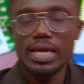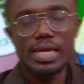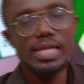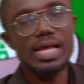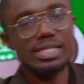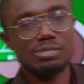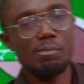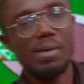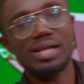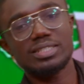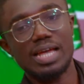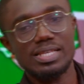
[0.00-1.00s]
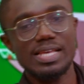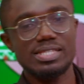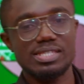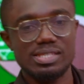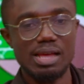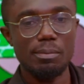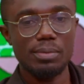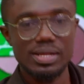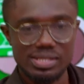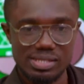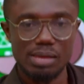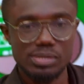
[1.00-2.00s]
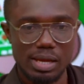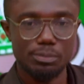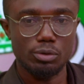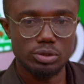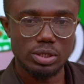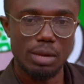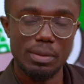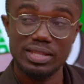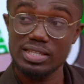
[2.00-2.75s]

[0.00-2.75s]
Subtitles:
in as much as it sums up your tournament,